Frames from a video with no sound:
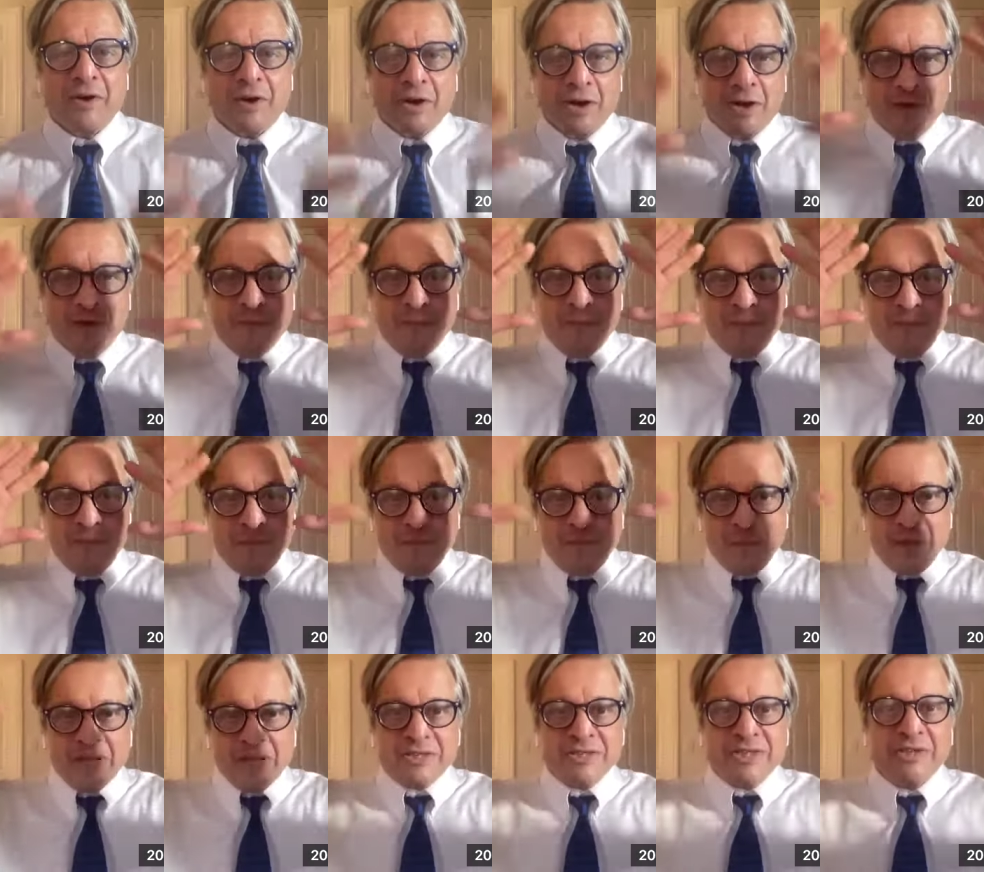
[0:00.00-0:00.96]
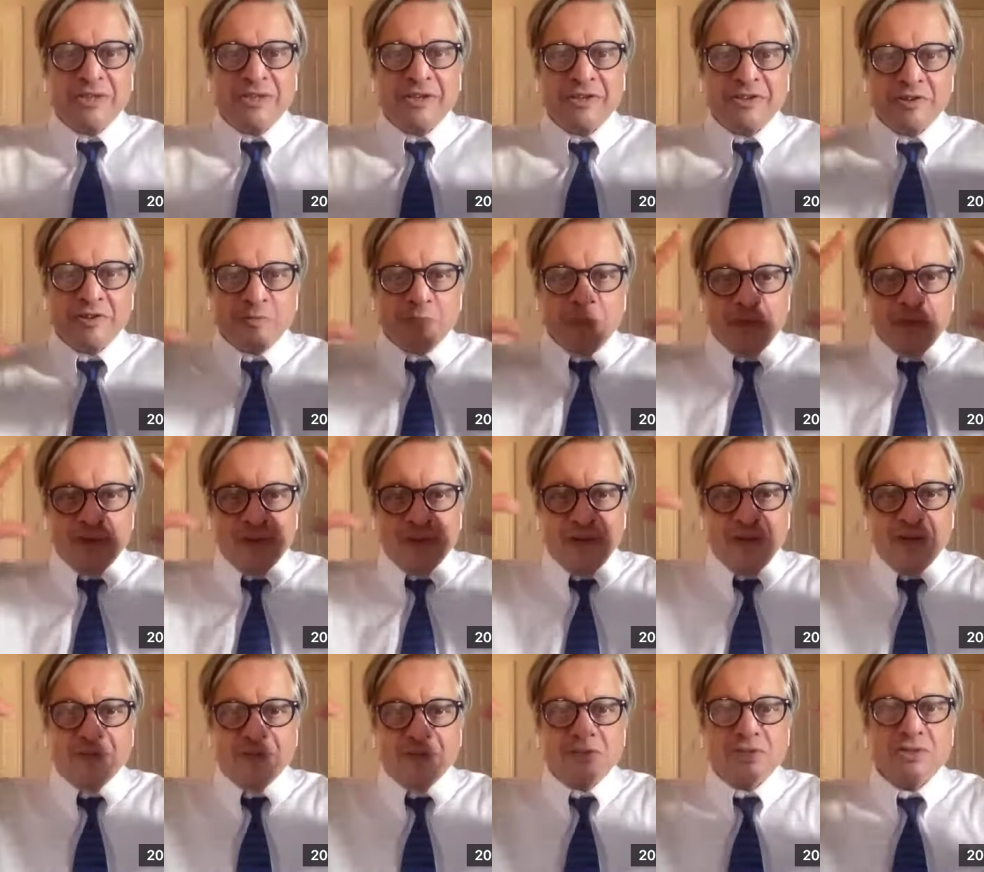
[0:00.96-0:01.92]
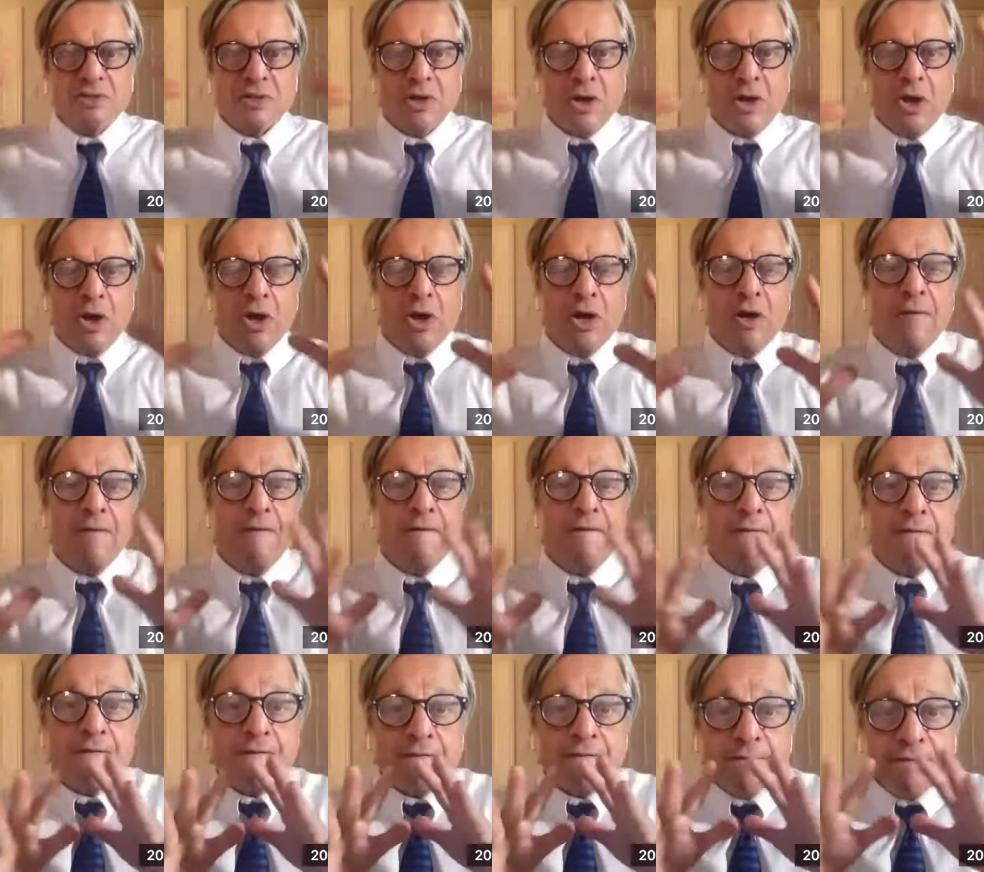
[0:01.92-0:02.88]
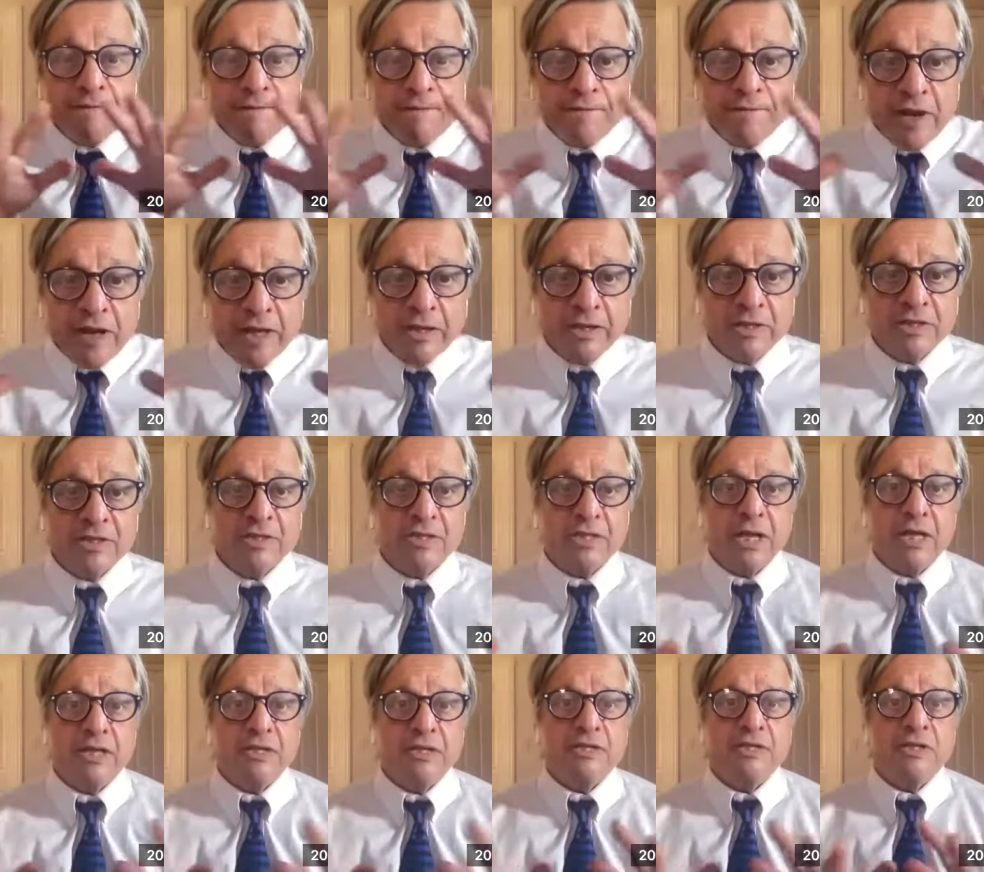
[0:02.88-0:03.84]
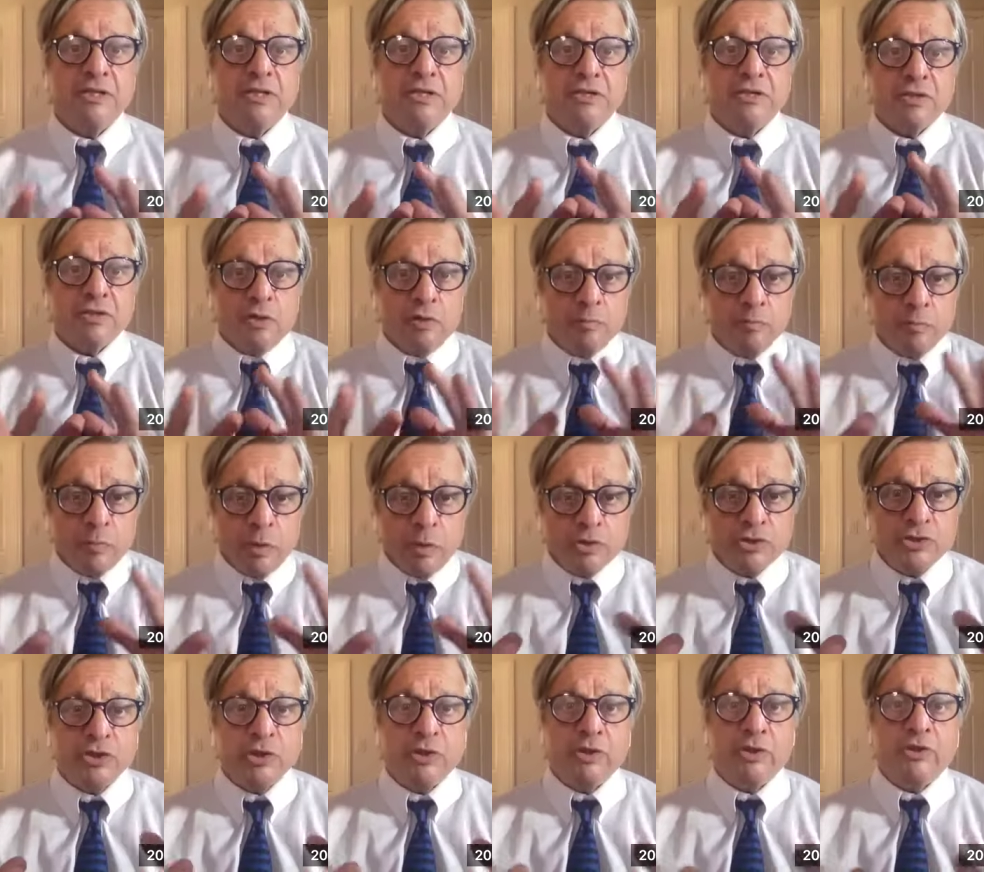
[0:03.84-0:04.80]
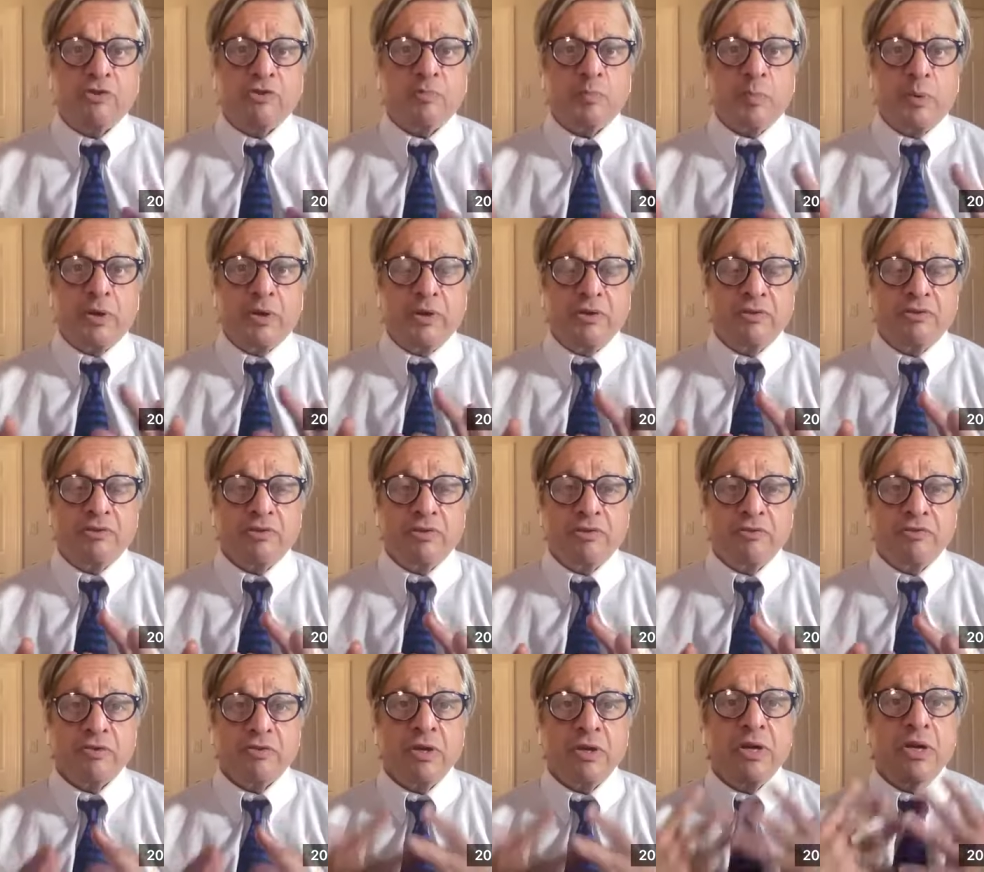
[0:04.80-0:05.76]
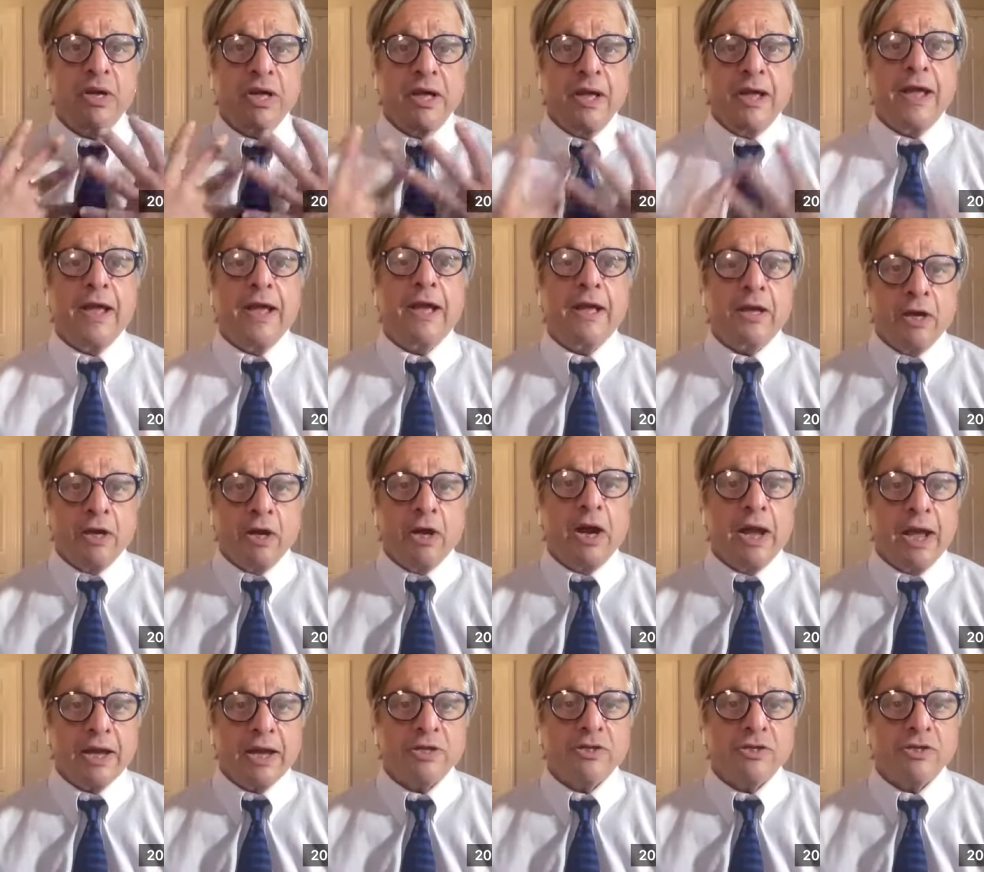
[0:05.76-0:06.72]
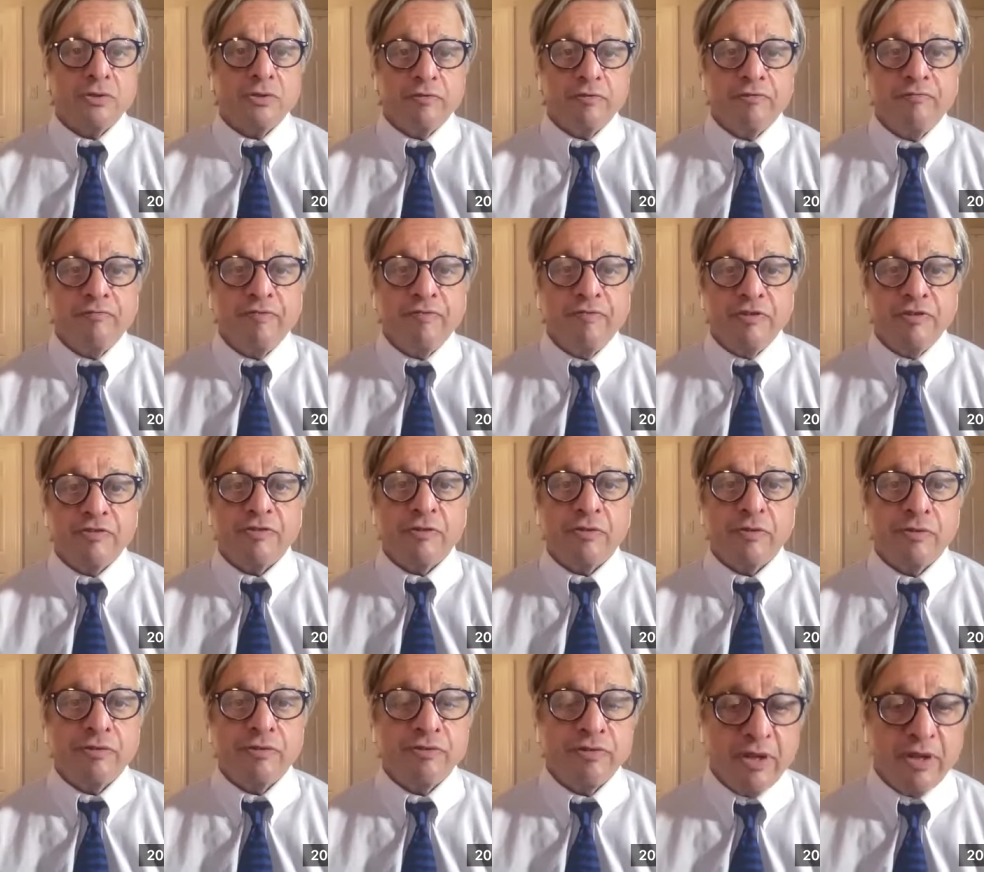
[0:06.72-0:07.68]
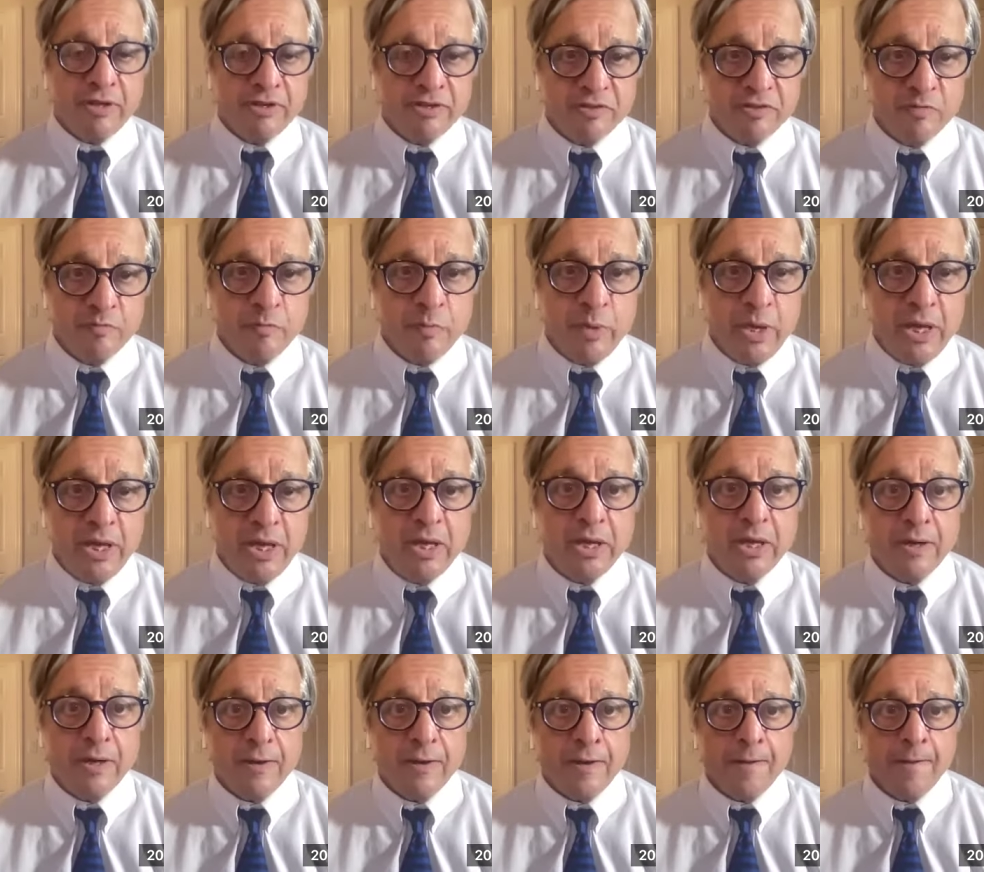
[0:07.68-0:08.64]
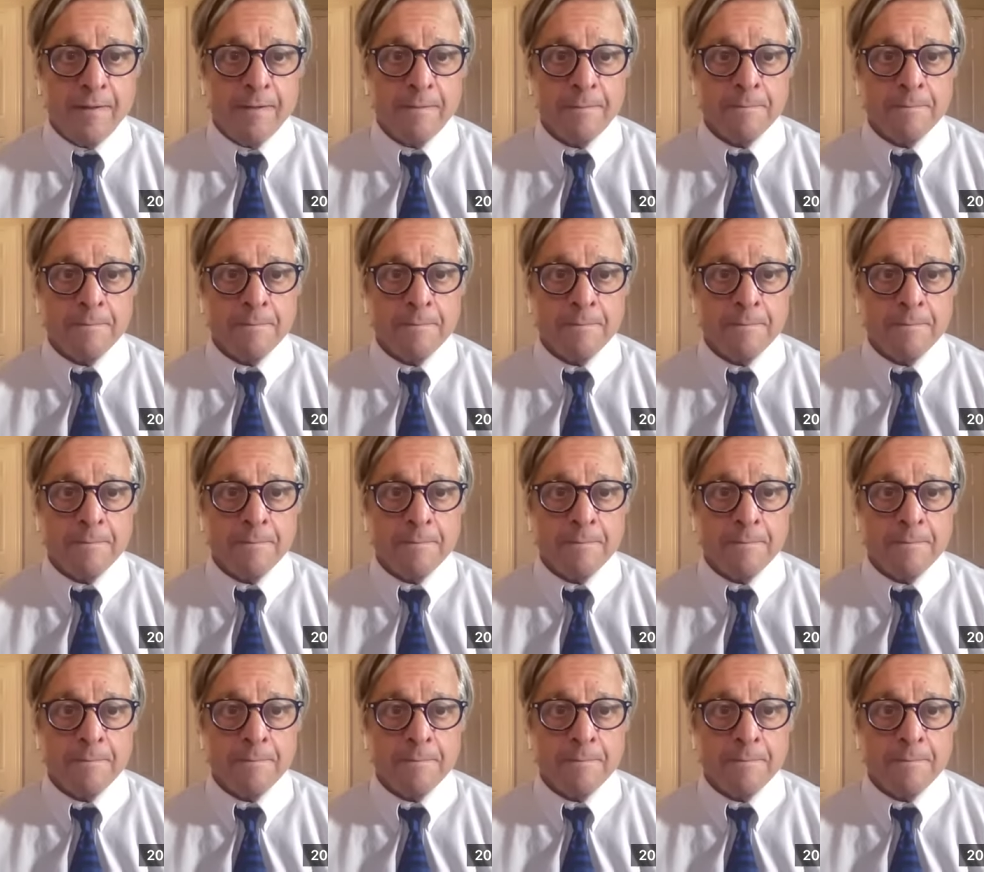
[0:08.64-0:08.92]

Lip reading: Our mental experience, our felt senses or emotional experiences, and our actual physical sense of being.